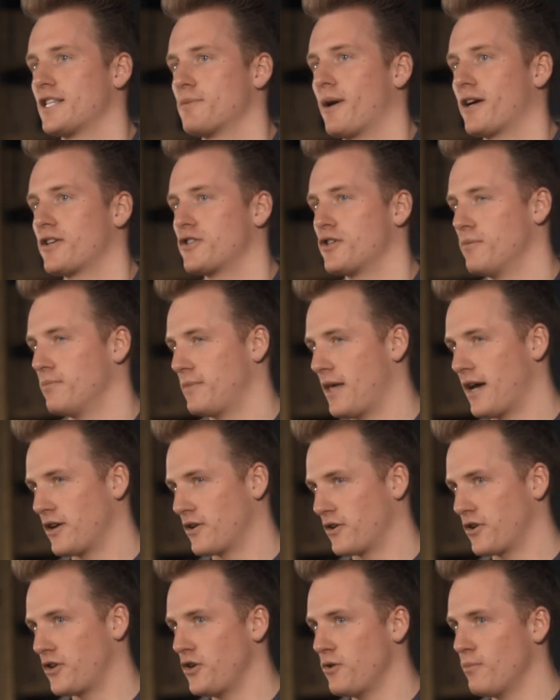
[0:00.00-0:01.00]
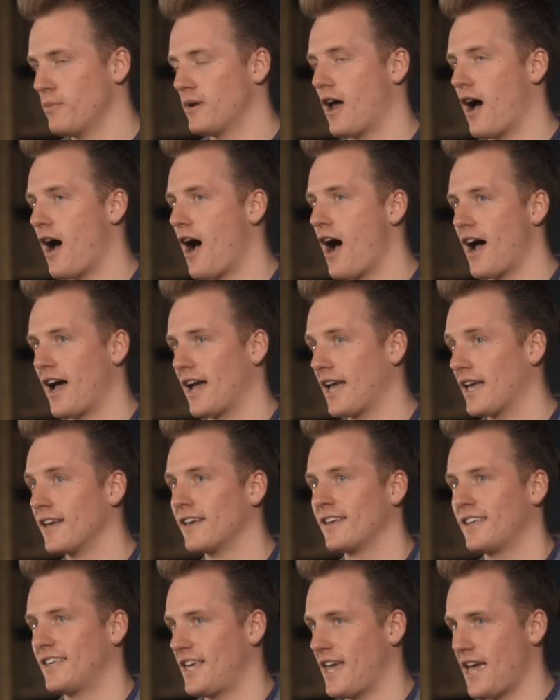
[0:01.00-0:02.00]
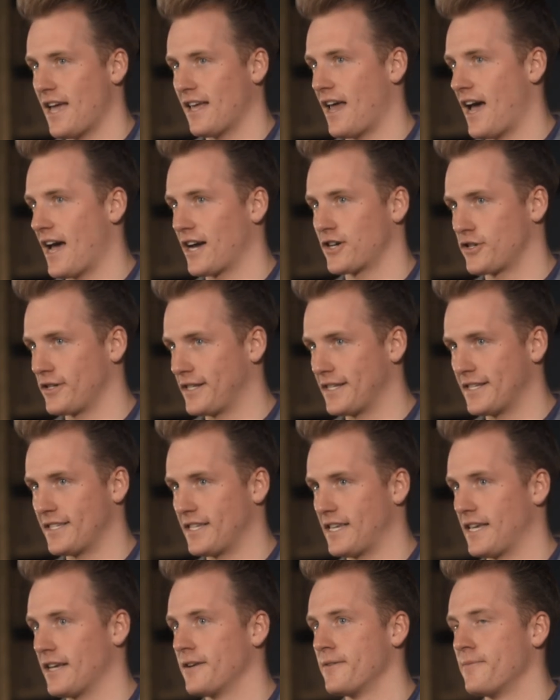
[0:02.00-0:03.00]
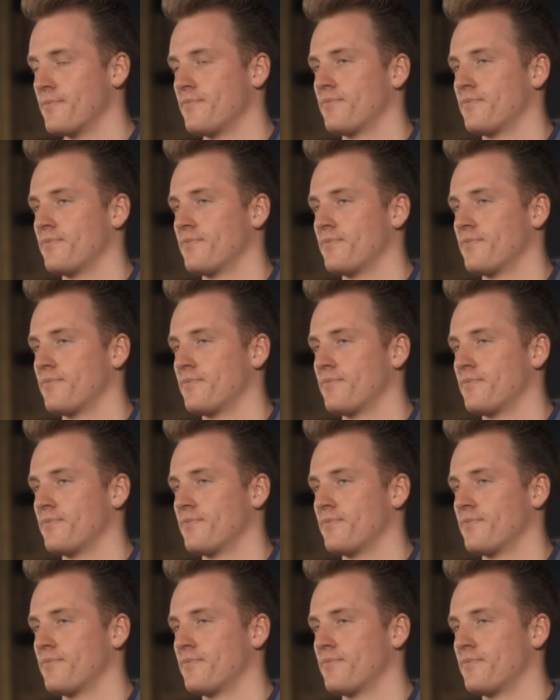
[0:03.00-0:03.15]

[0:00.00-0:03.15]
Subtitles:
spectrum that your human eye can't actually see.